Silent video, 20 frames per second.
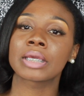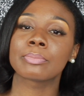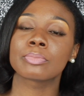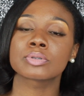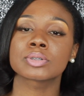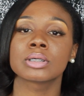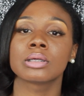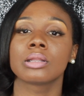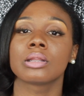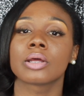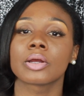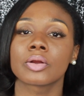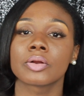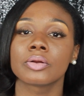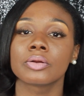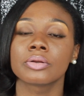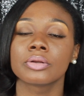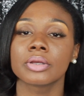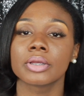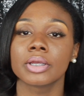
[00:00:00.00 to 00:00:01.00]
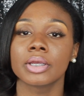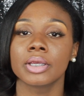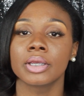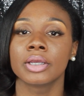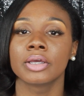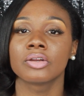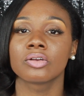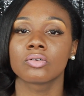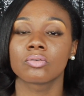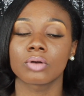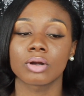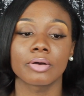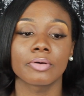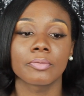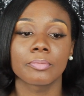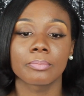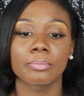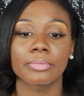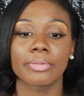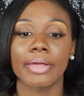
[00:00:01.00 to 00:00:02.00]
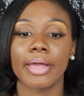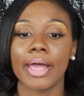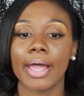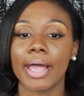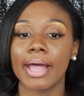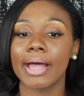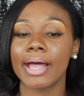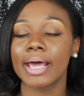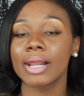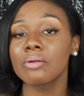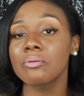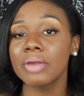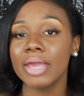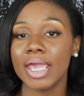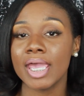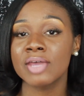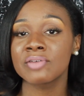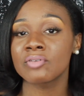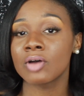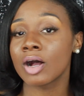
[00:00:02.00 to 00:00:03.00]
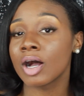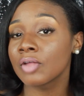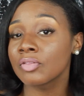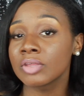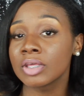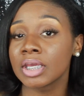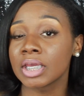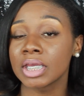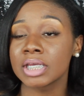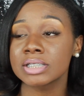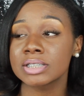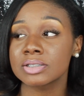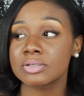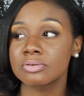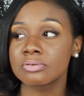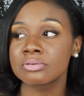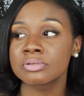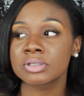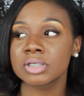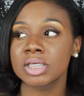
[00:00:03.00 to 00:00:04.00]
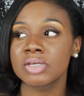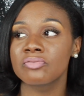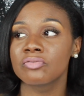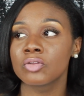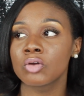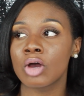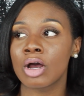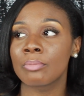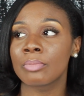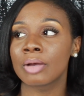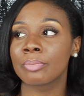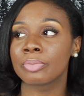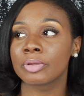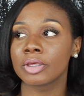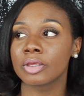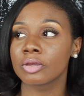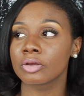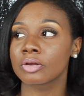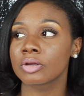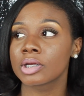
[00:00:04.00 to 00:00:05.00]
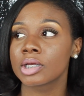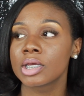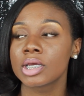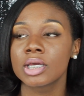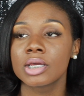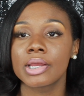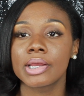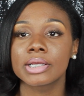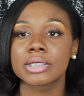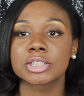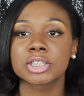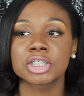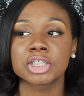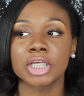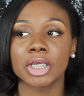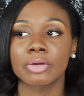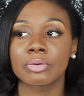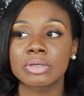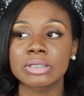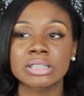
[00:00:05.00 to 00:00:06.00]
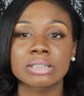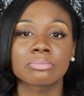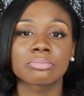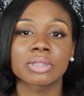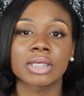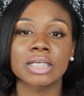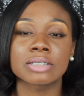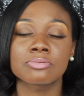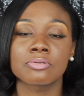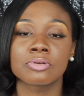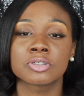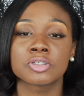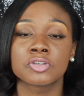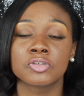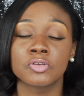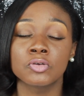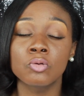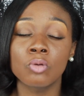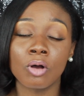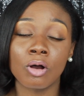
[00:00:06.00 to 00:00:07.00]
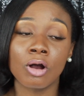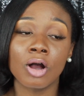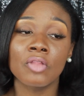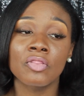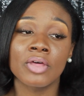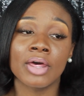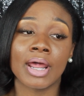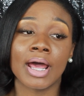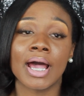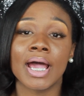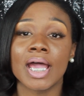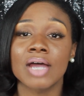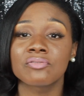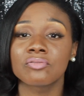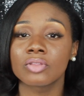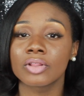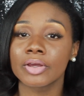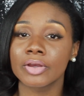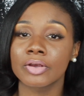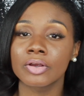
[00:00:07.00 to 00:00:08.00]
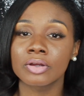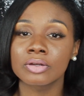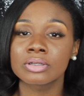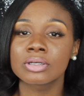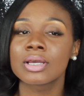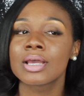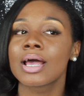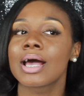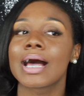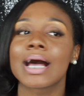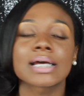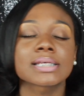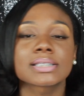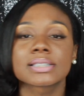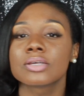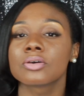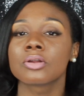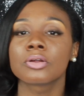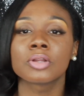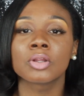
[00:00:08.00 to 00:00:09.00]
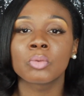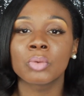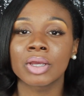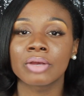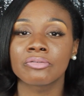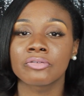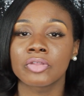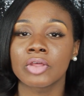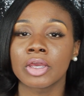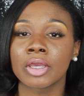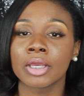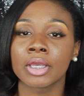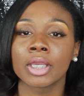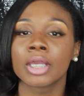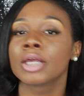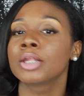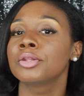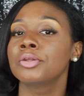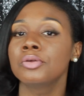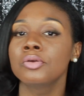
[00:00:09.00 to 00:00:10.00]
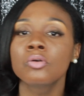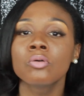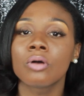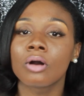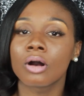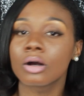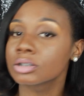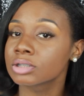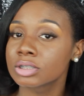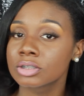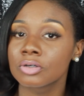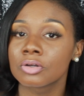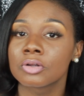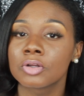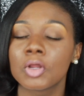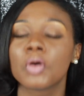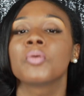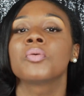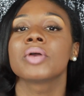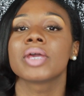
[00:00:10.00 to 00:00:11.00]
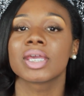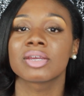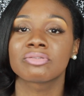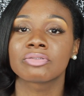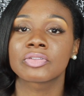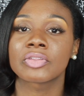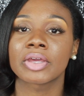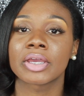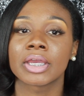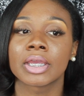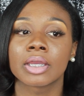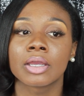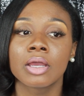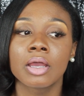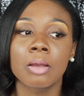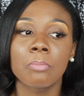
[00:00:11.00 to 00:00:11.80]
able to learn and grow. I don't have all the answers, even though I'm up here sharing some things with you all that I have learned. I still don't know everything, and you all still don't know everything.